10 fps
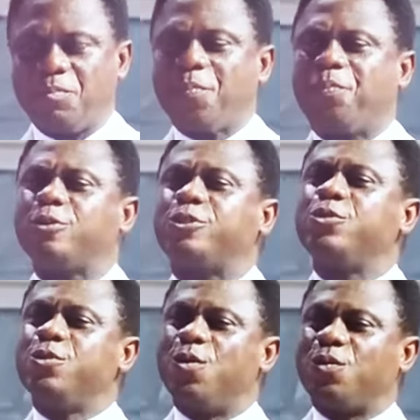people
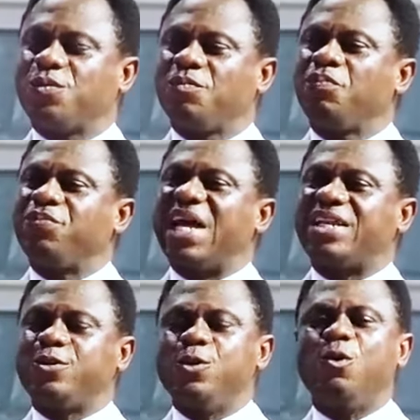should know
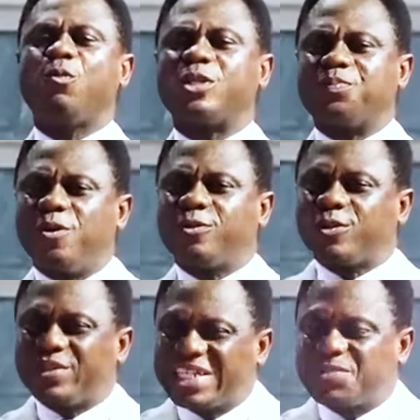that you respond
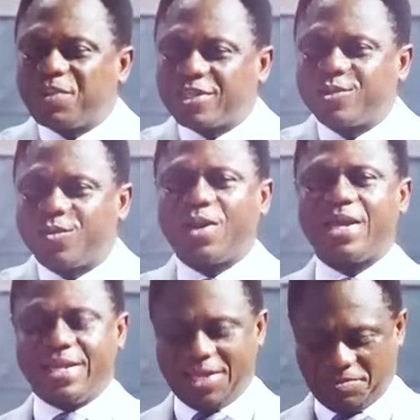to this
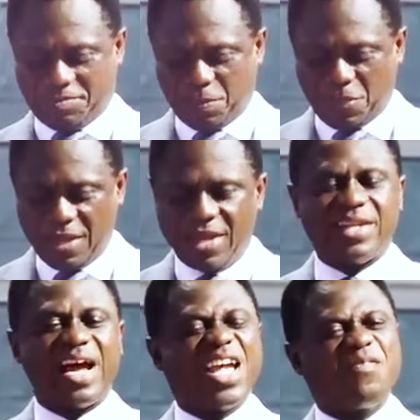particular name.
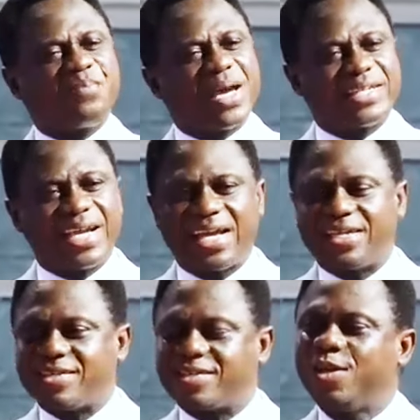Now, if
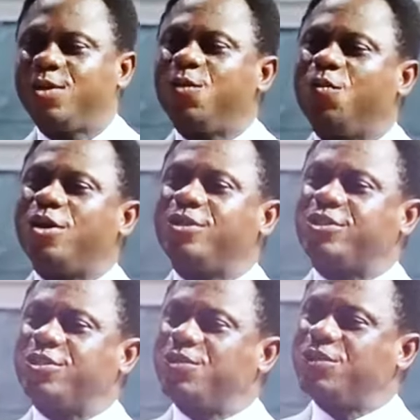perchance you
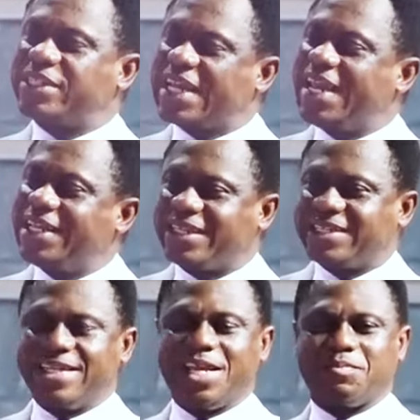want to change
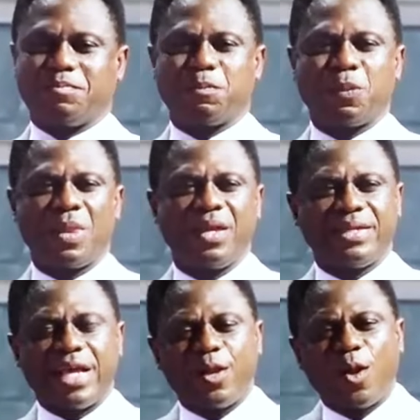this name,
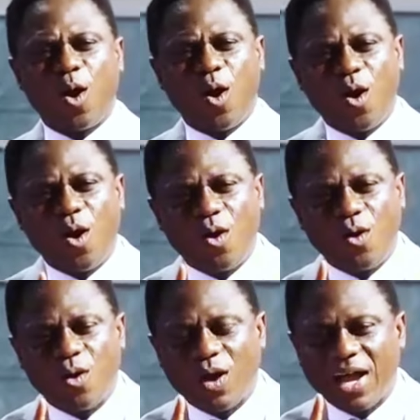the
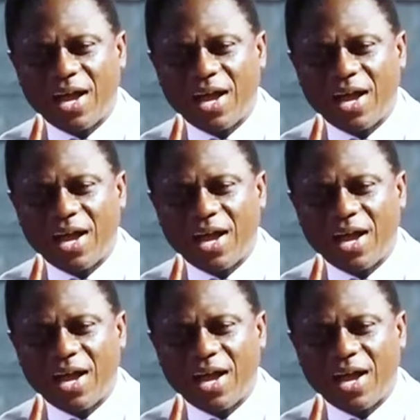law